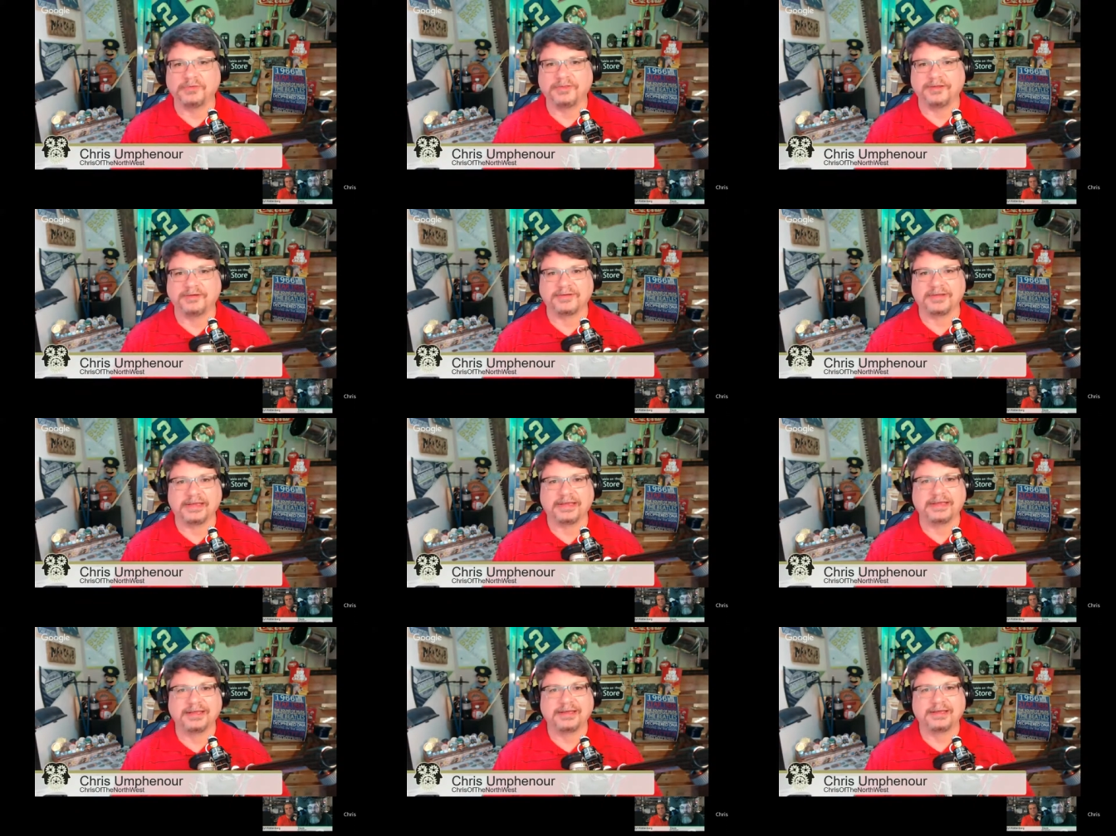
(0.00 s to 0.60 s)
They
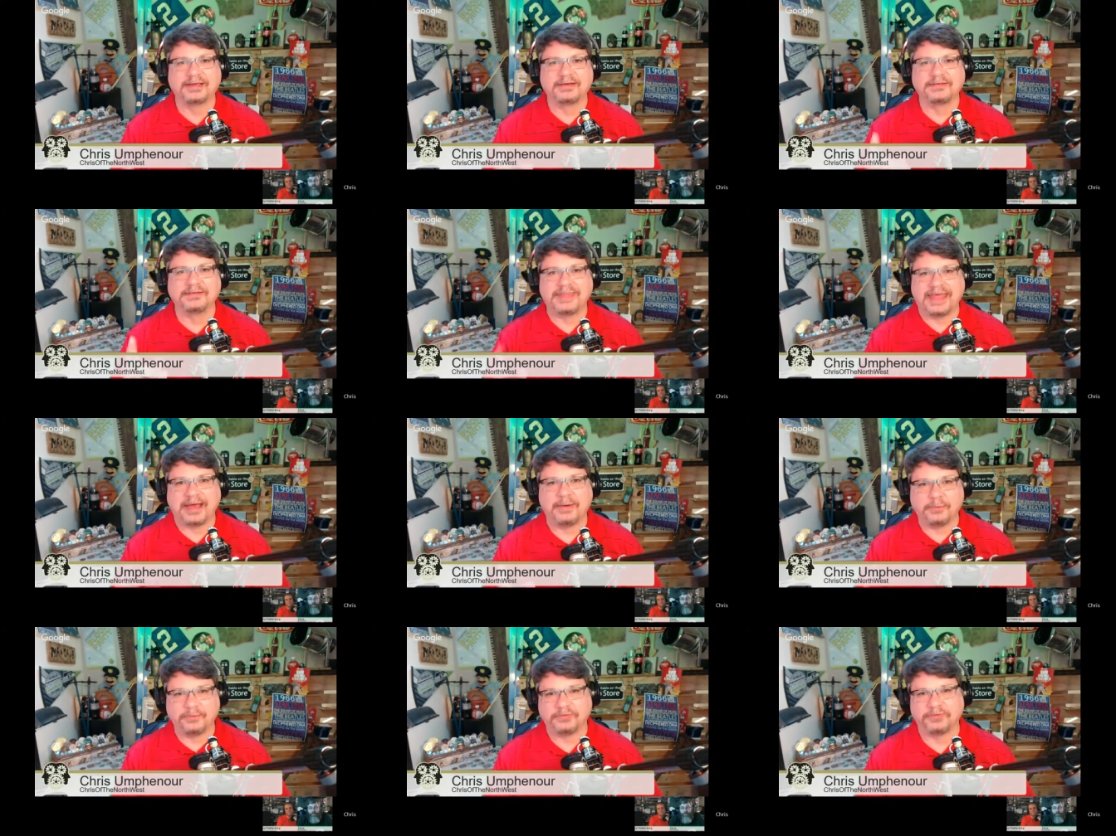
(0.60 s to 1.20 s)
say,
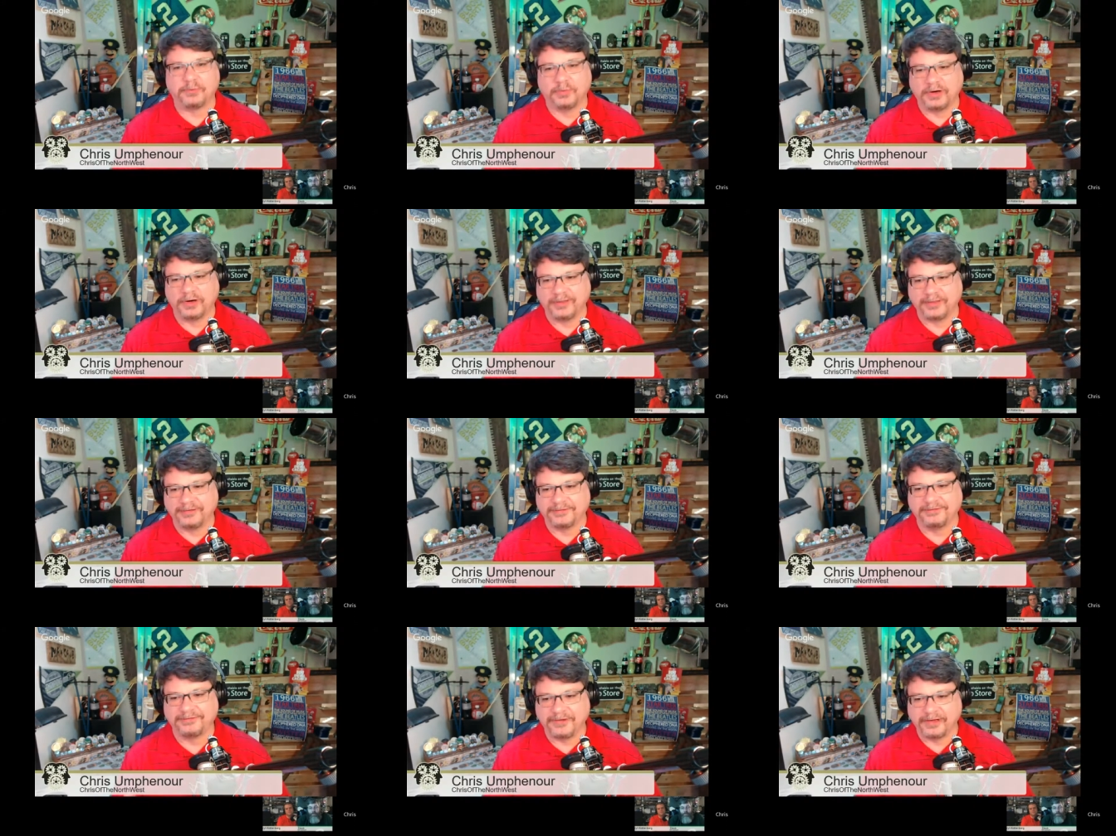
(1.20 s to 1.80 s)
that was one of
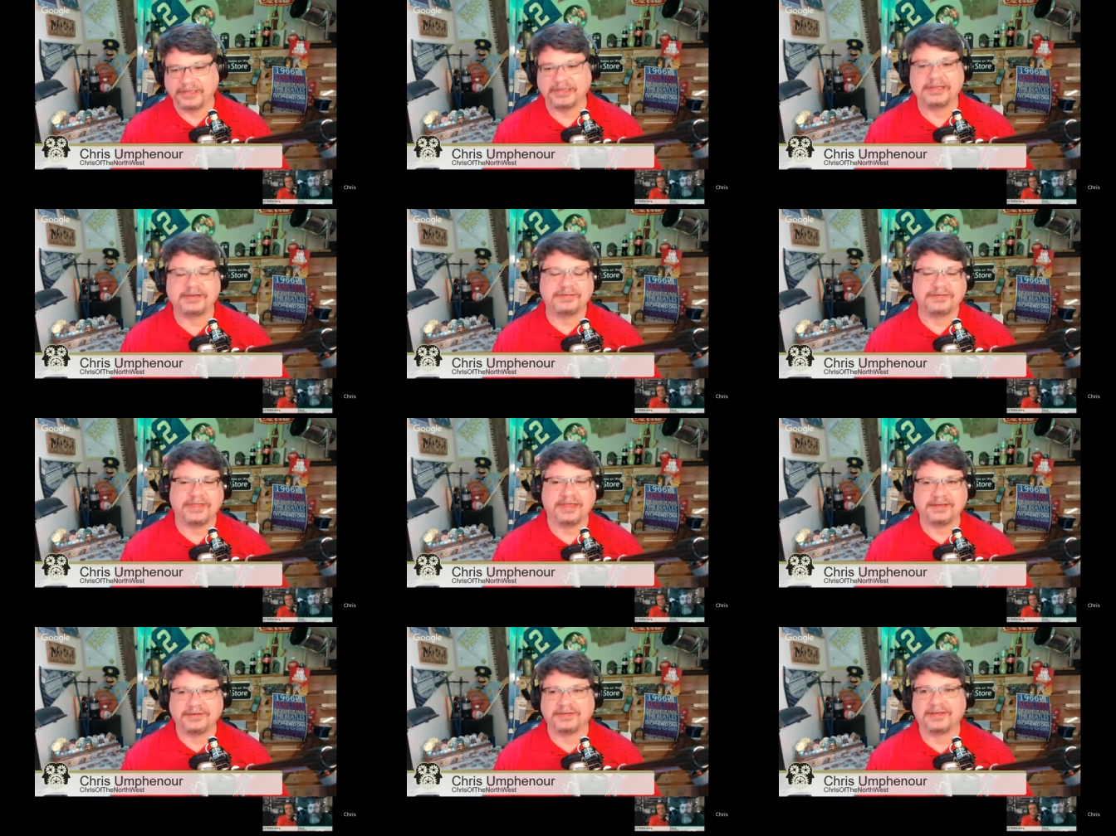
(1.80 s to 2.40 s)
the funniest
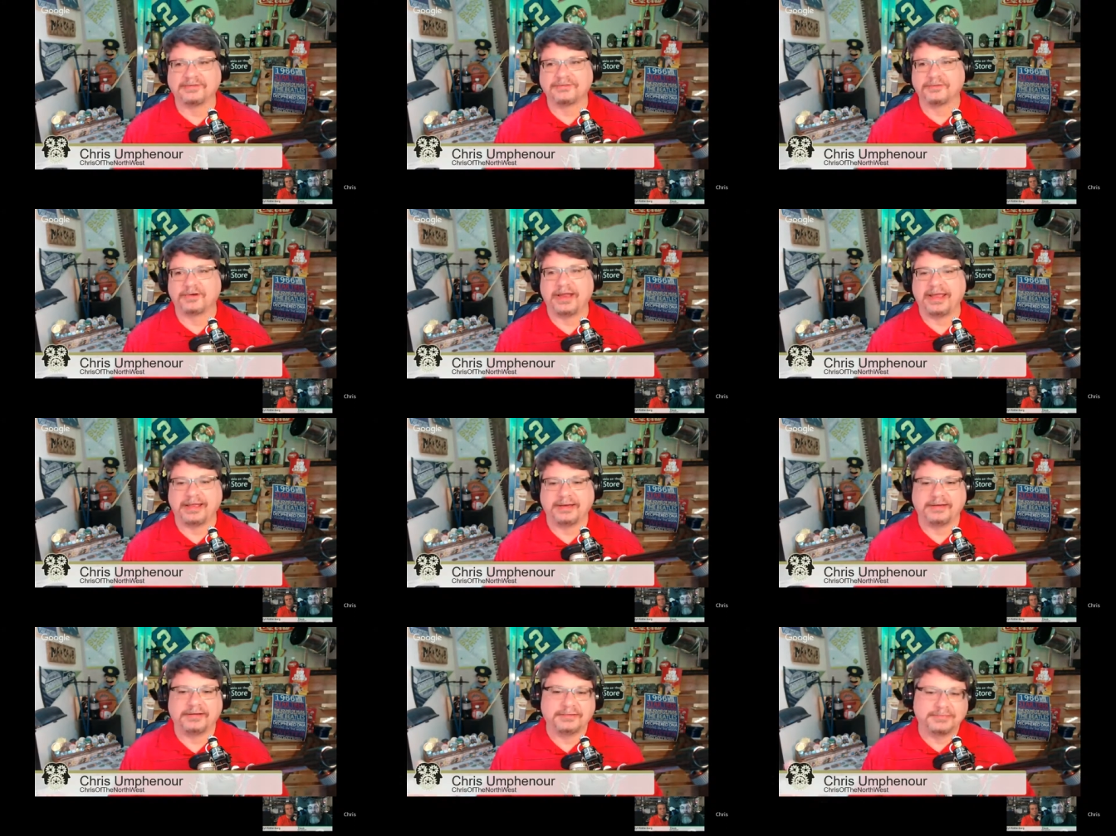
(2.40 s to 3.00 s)
things I've
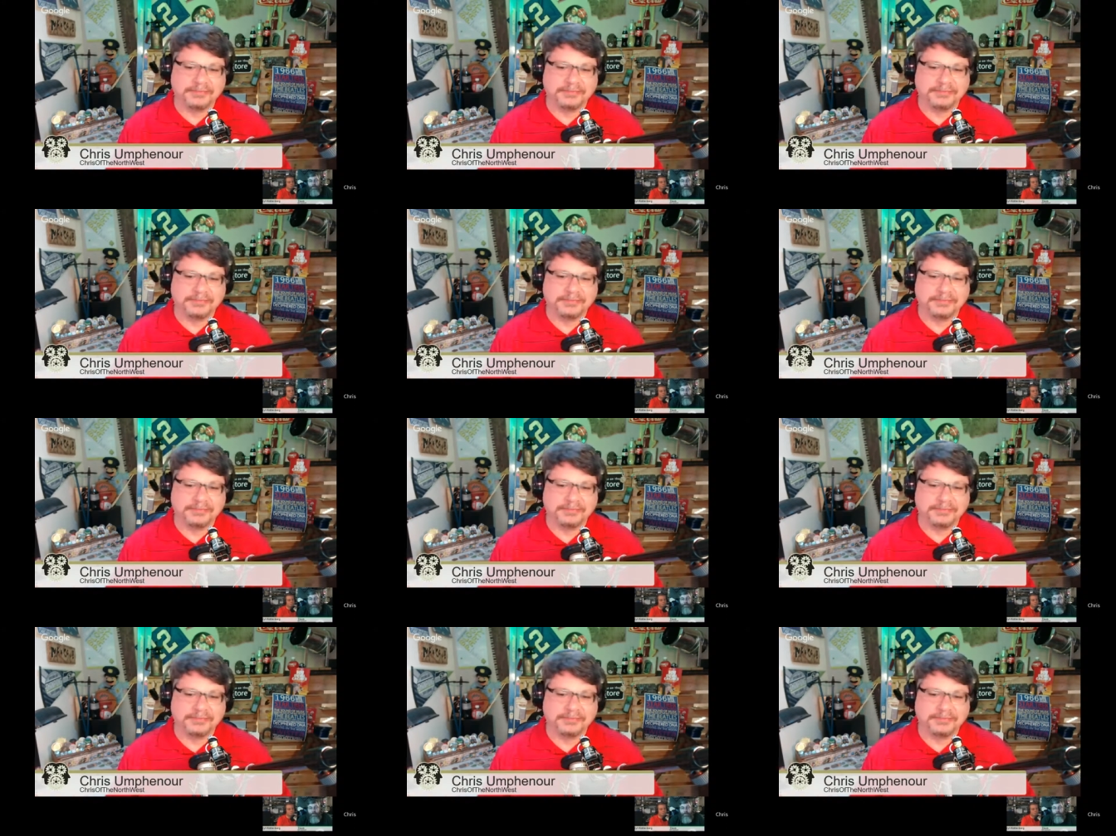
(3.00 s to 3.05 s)
read.